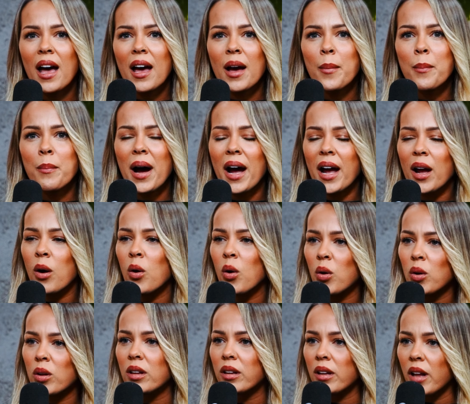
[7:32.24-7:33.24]
My
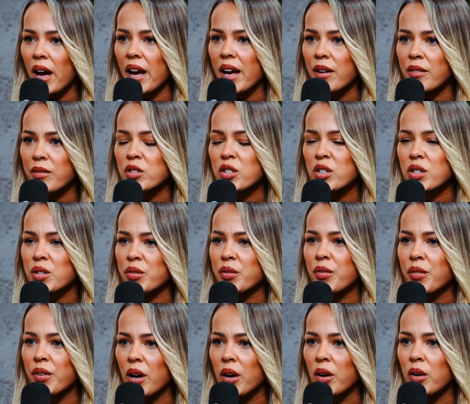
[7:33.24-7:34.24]
whole life just
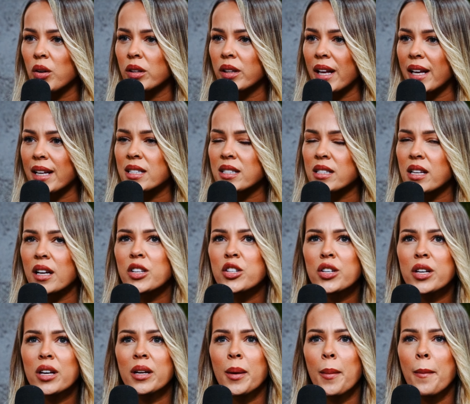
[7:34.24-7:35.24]
felt like such
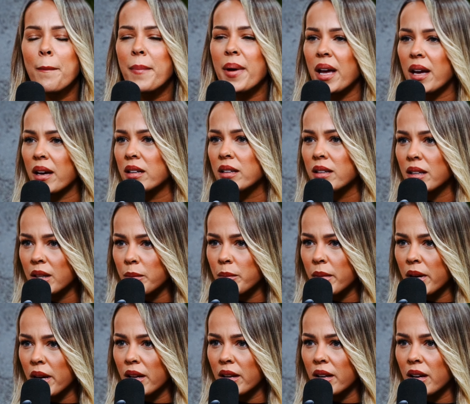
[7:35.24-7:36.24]
an
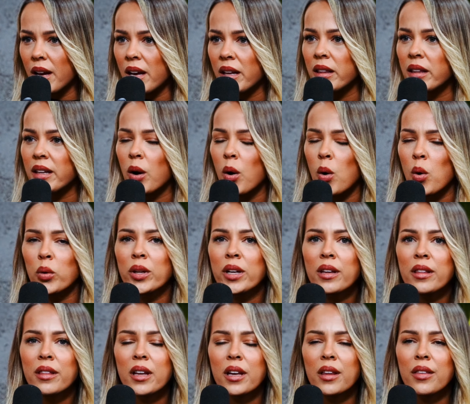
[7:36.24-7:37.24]
abandonment. And the only
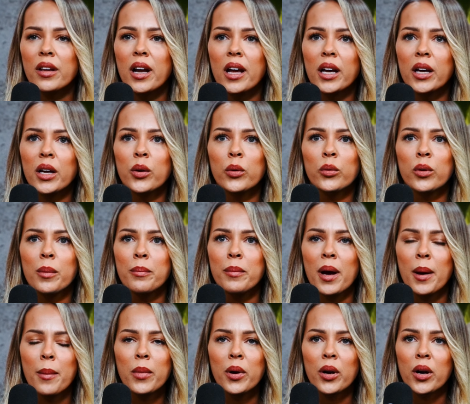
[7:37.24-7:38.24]
thing that I could
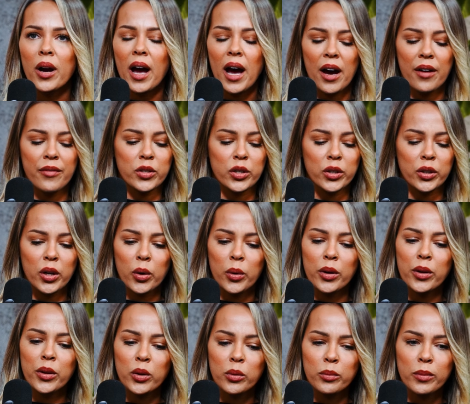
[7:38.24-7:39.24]
remember after
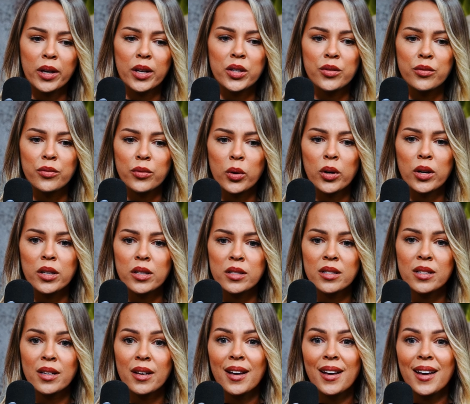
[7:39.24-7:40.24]
going through my
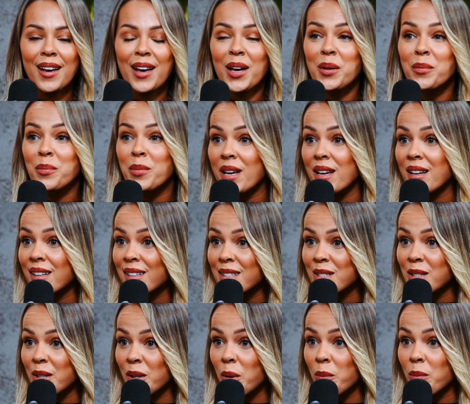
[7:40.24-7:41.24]
divorce and being a
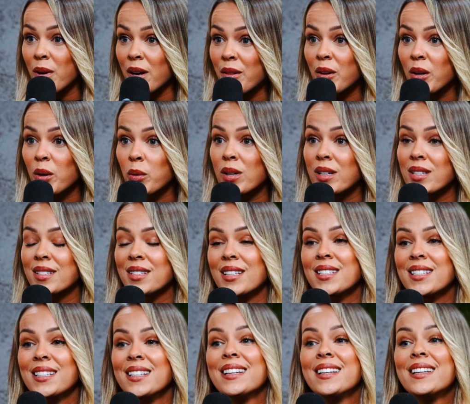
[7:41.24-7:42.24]
single mother was
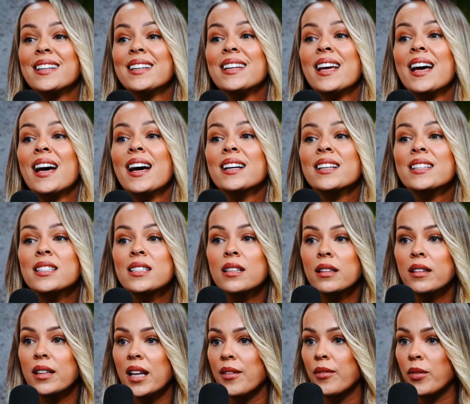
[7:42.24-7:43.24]
this next
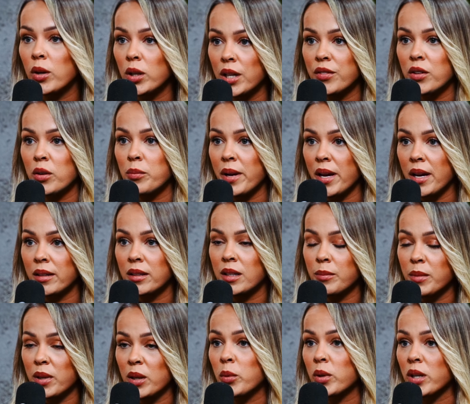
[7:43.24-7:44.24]
level of
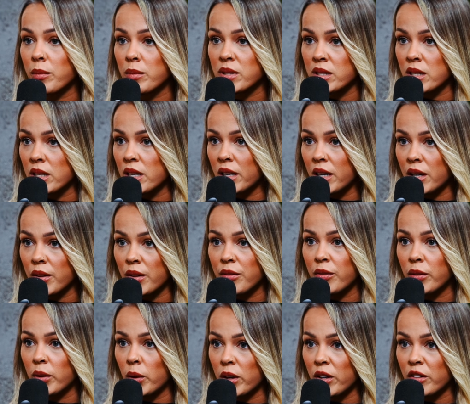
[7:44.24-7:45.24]
abandonment when I'm sitting on the
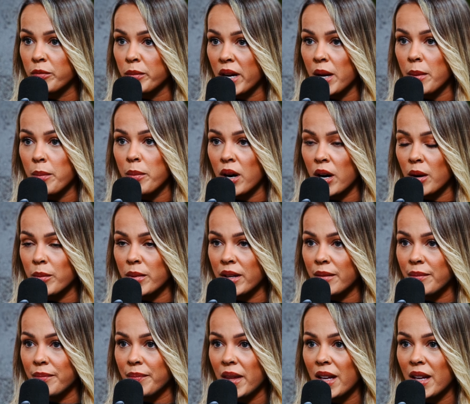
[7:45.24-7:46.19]
floor of my apartment